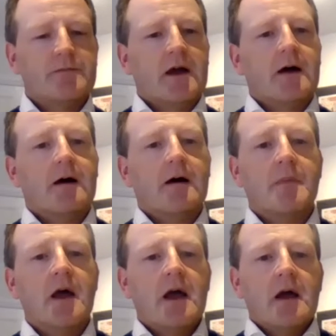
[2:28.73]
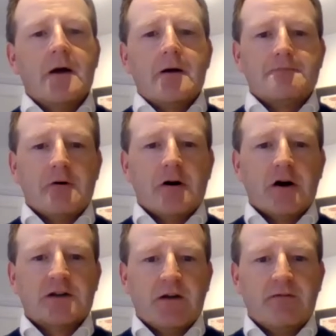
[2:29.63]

But